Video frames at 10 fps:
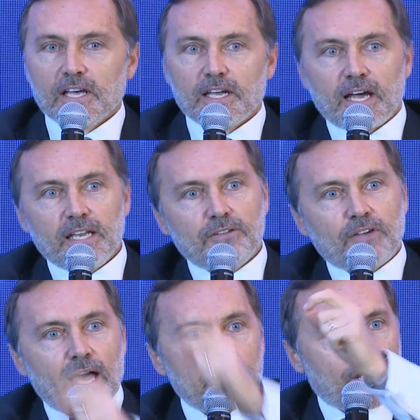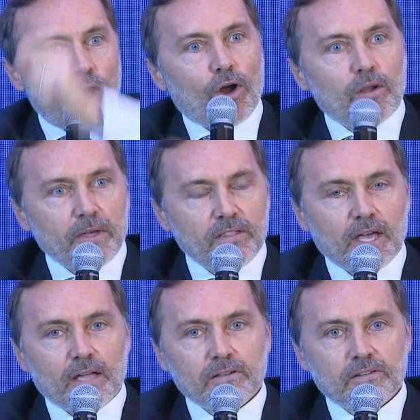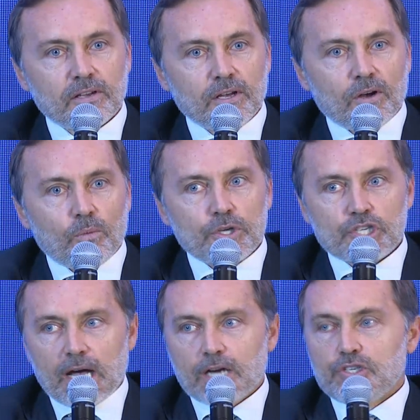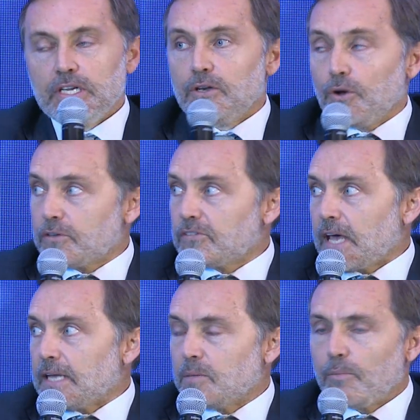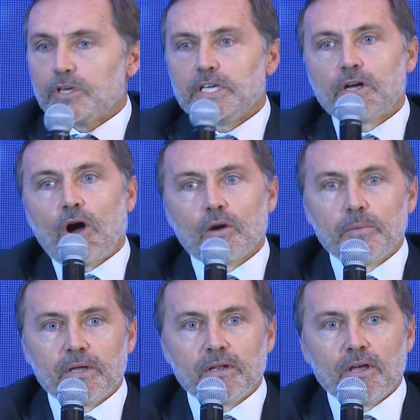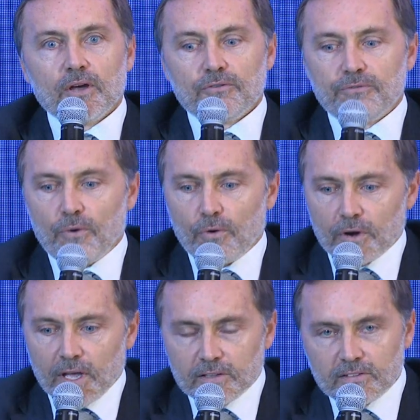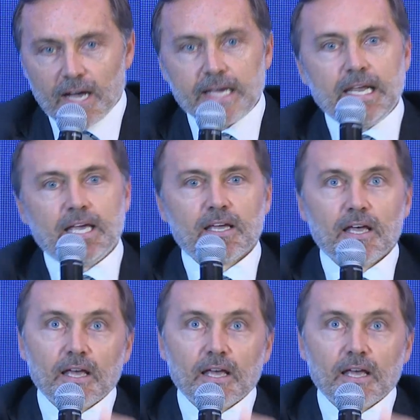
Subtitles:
and I need to add a column at the end, which actually looks at embodied carbon for tiling,